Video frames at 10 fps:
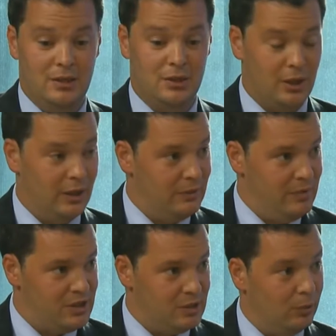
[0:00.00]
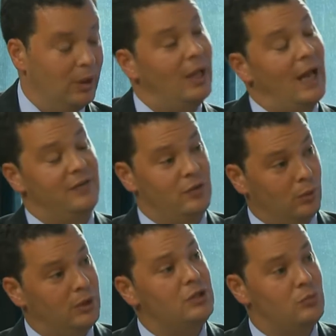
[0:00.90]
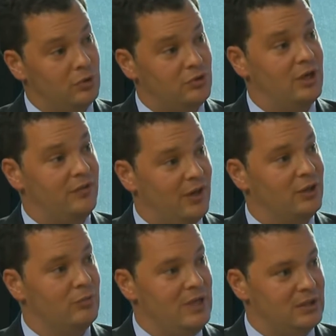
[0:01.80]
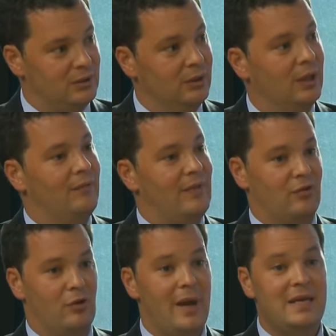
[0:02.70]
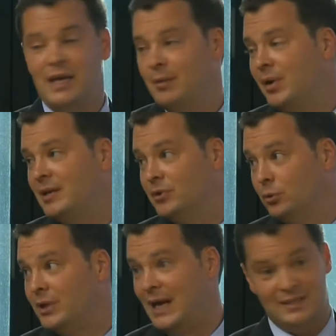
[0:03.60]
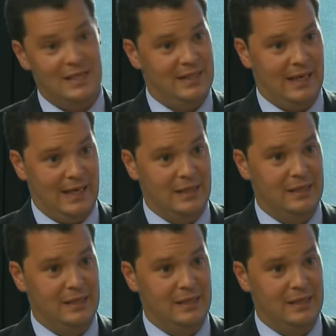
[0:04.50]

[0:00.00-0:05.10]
entirely reasonable. And if you're walking, trying to find the reason that the Remain campaign, with all the assets it had